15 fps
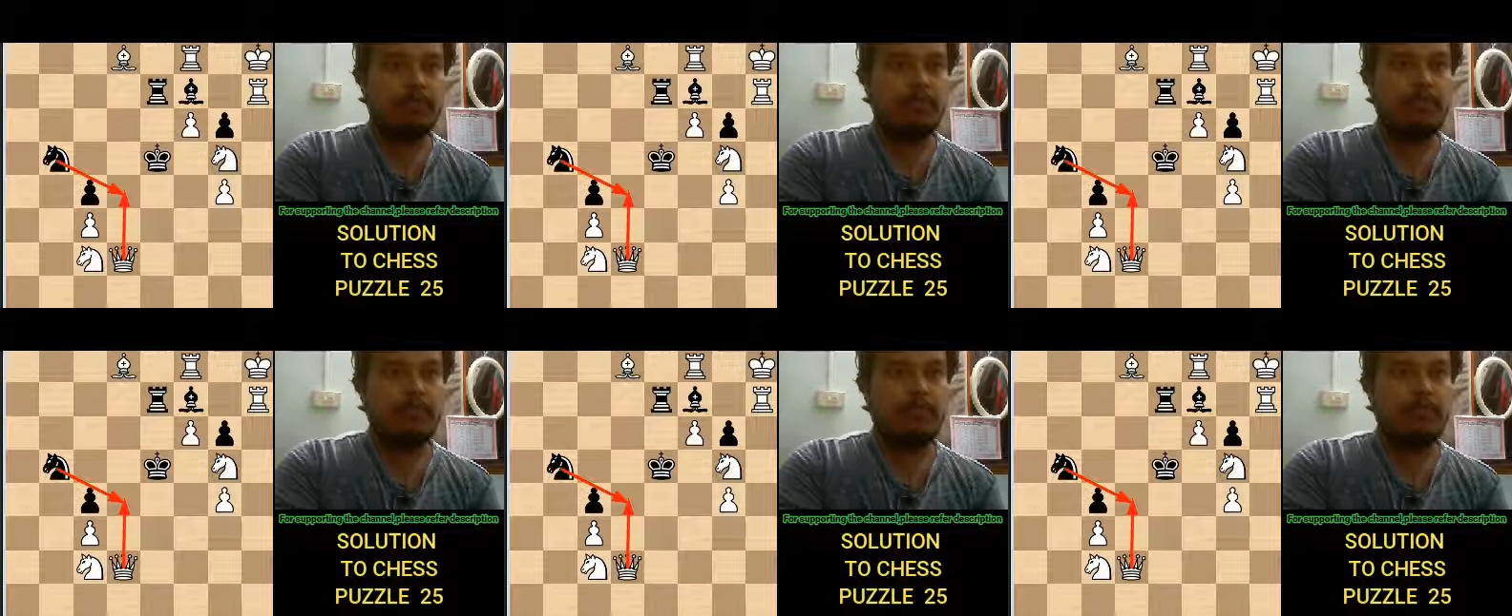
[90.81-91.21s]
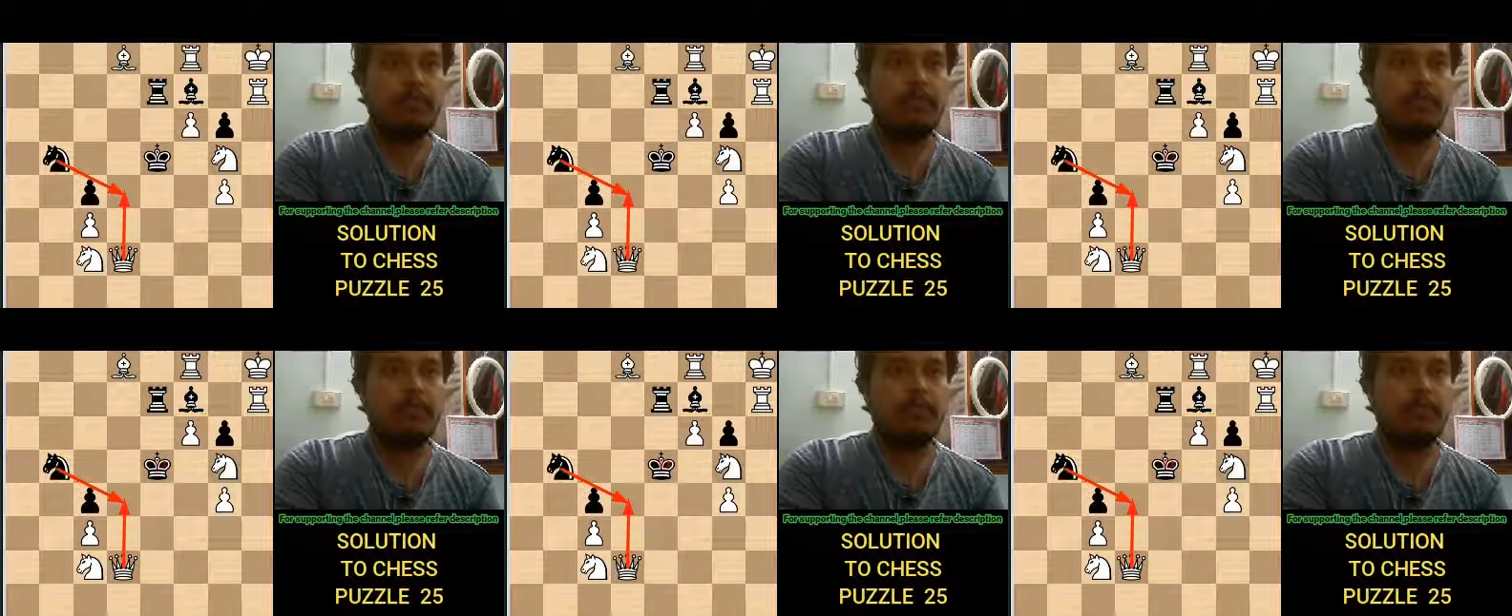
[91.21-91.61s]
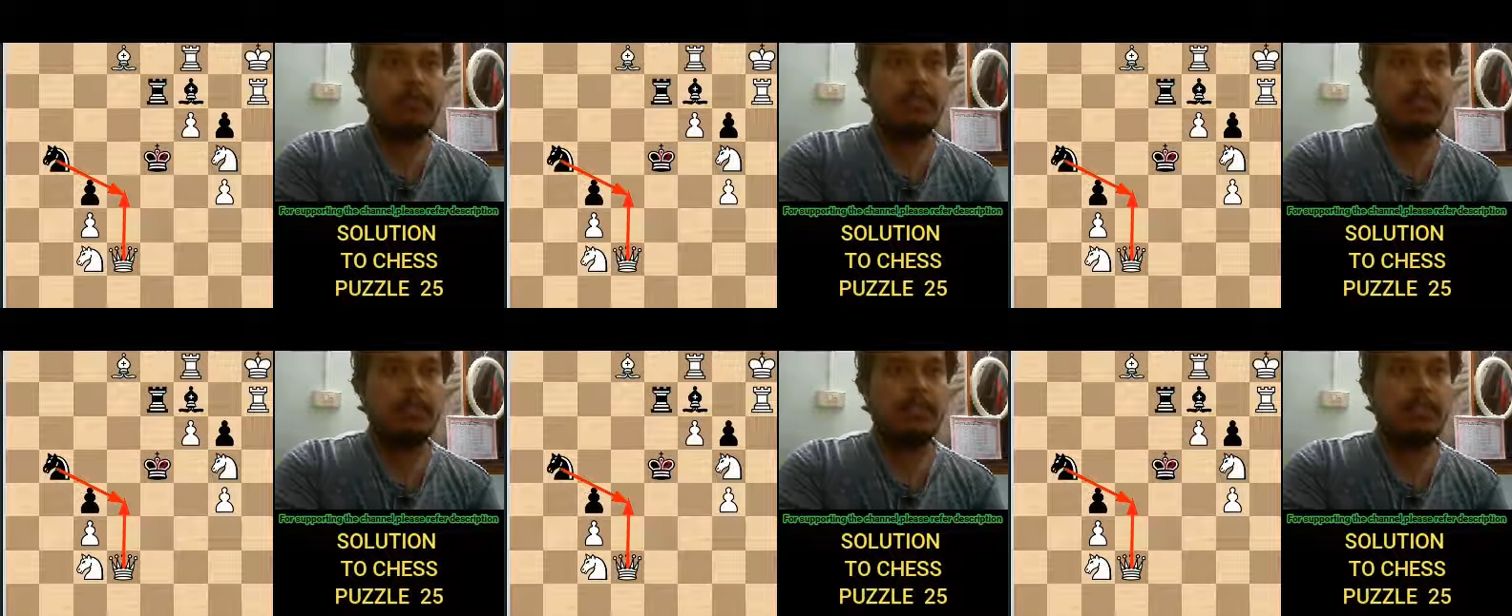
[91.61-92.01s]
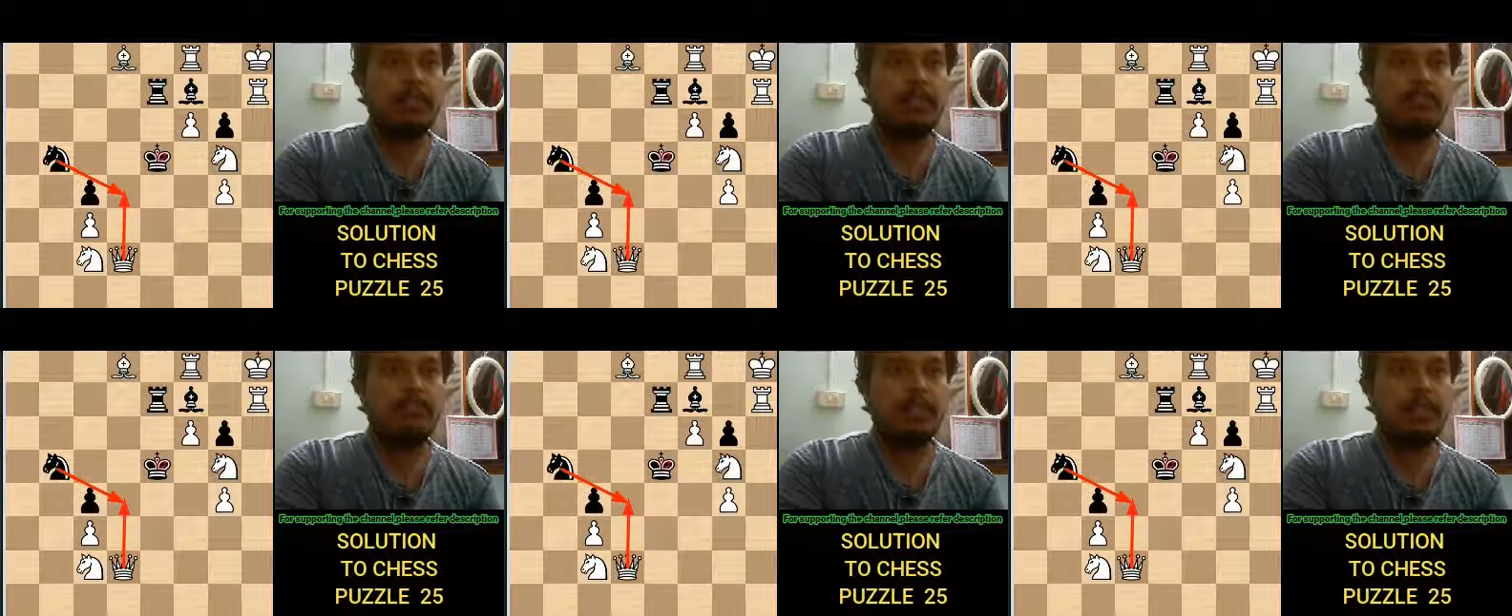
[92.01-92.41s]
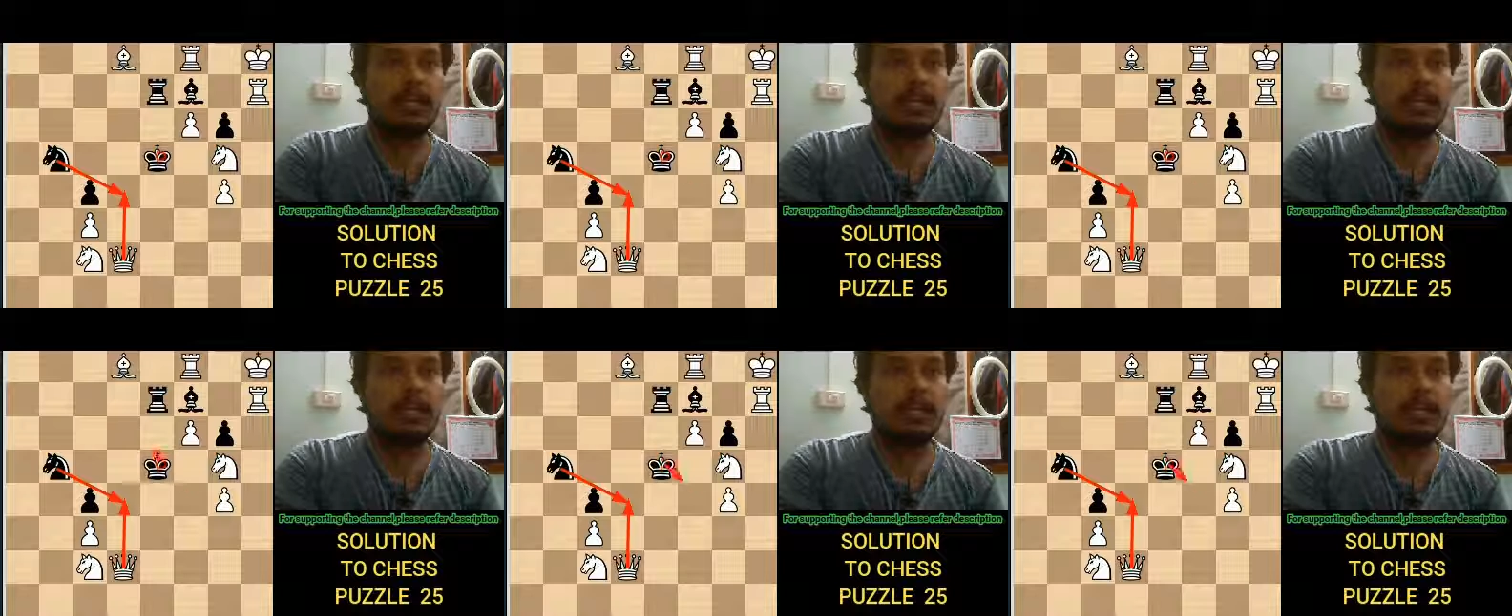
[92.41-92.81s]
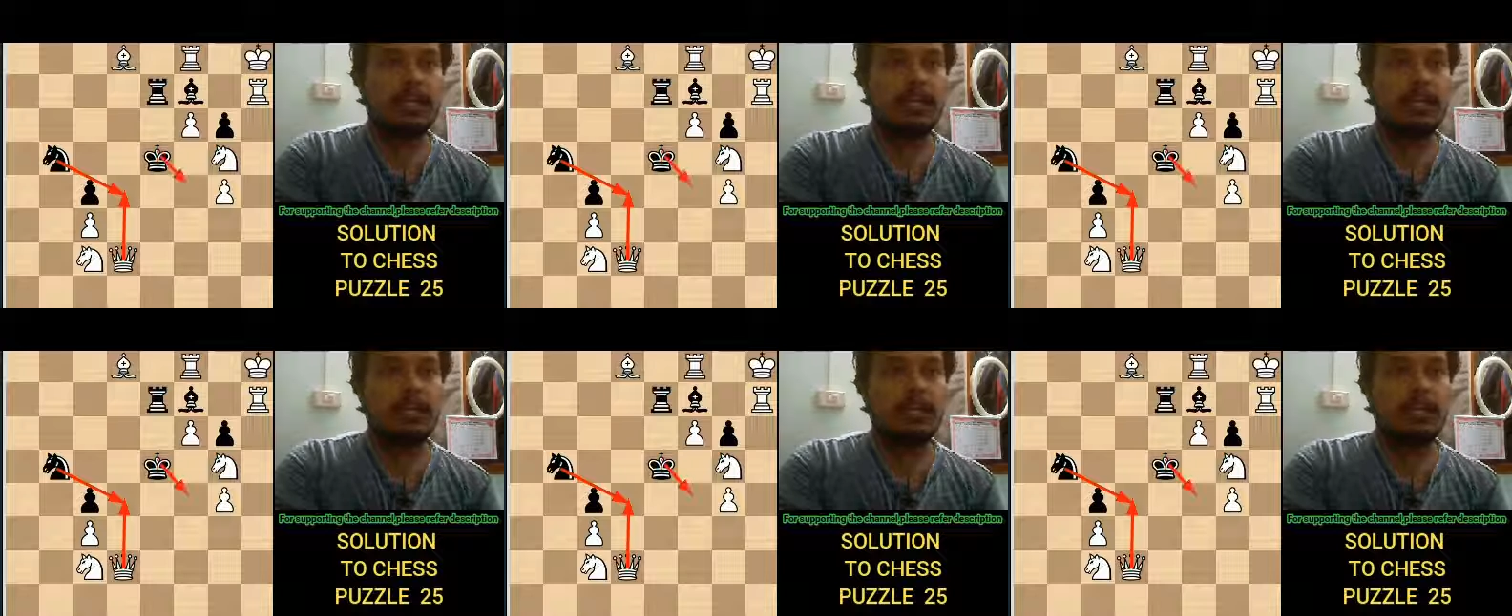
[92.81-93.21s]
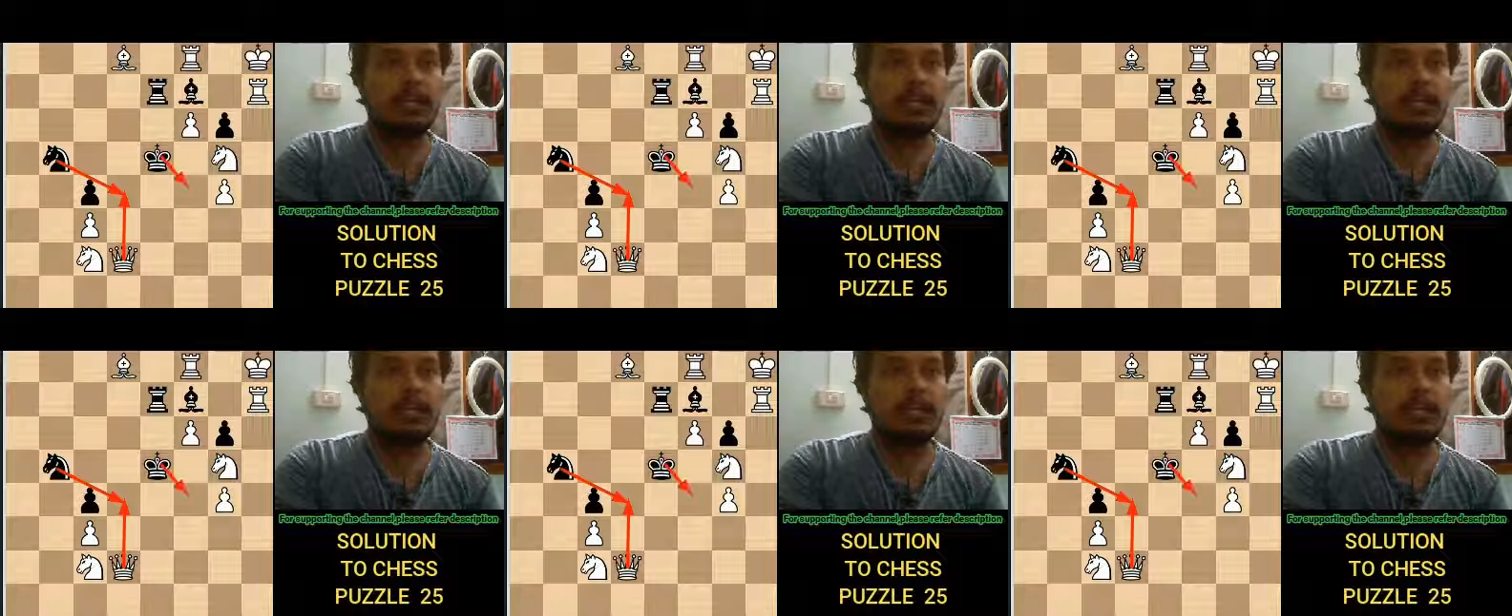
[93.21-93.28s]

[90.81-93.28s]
because queen will give check and